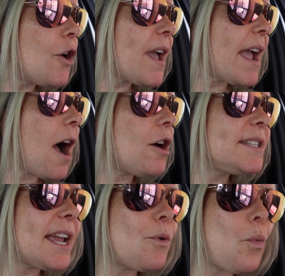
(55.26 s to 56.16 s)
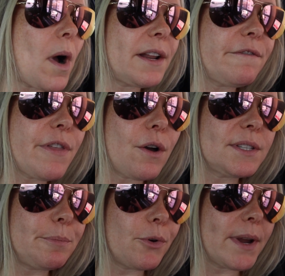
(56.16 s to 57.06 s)
Okay, I'll take one of
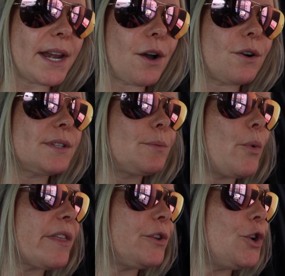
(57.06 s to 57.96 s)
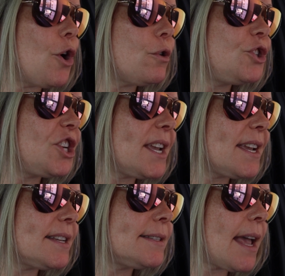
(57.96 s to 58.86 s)
those burritos with no
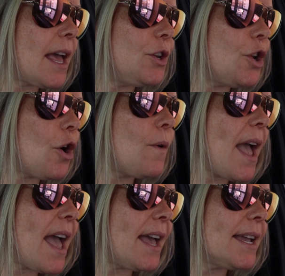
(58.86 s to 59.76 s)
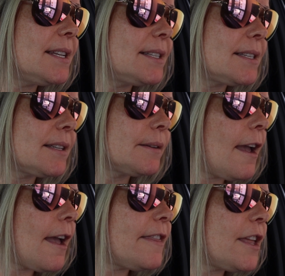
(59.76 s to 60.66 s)
cheese and no eggs.
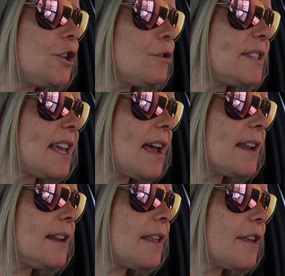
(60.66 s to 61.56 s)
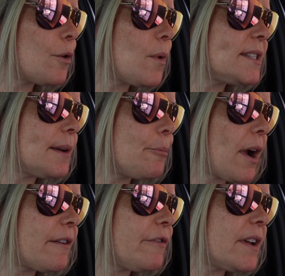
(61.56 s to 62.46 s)
And then you said there was a
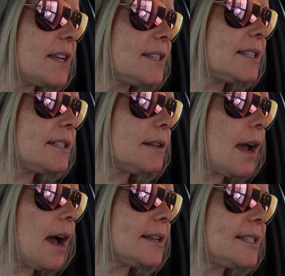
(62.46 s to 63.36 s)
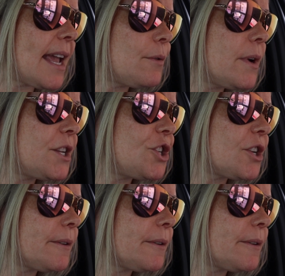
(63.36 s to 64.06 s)
breakfast sandwich?